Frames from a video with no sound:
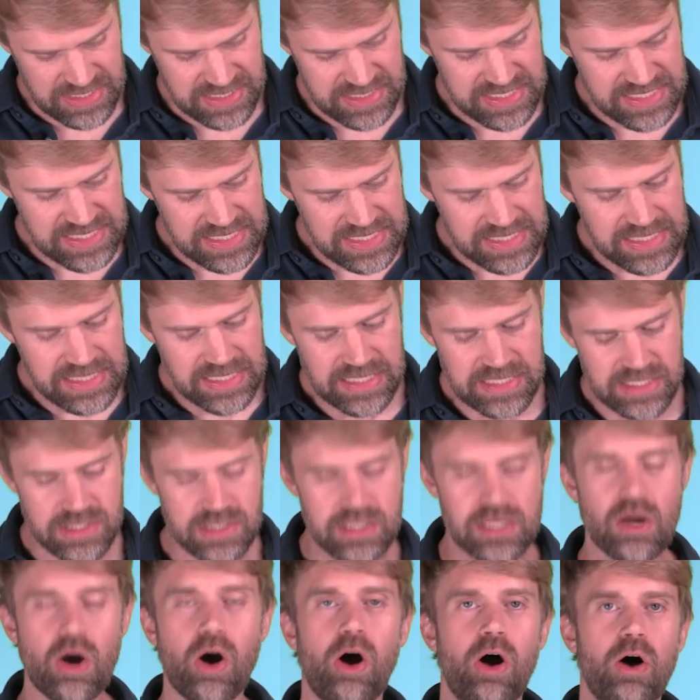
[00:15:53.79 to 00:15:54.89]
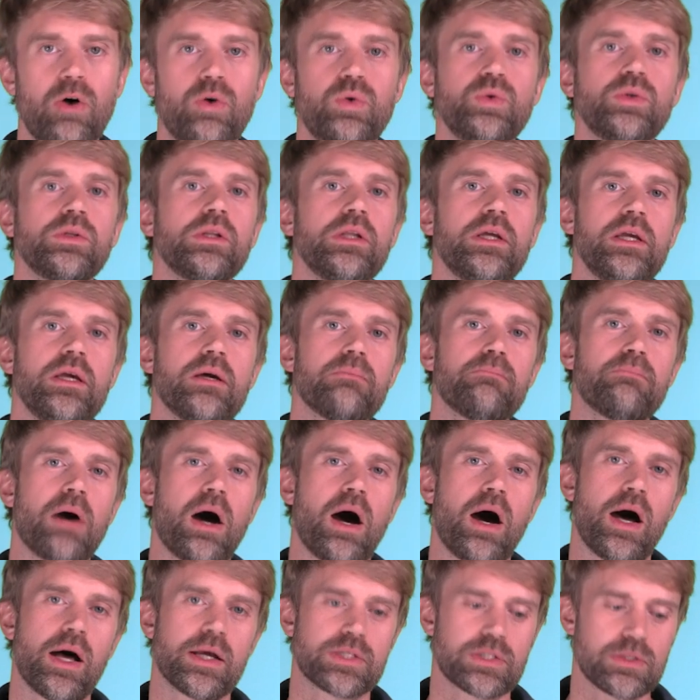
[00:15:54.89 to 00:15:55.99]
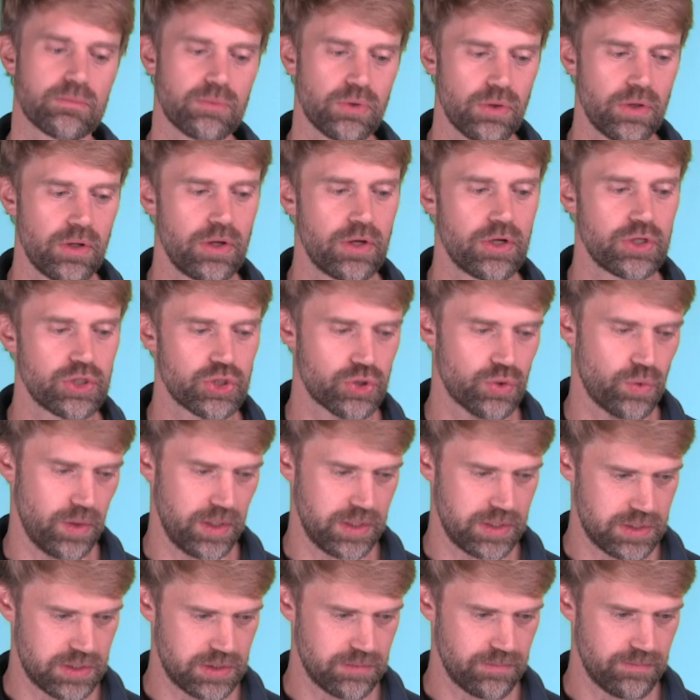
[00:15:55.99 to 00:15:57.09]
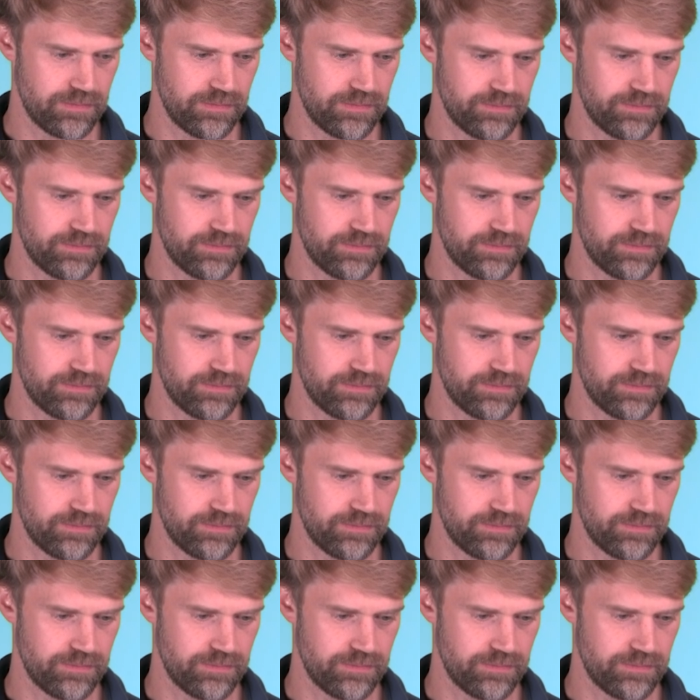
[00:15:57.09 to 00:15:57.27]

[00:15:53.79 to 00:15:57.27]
D is the only possible choice.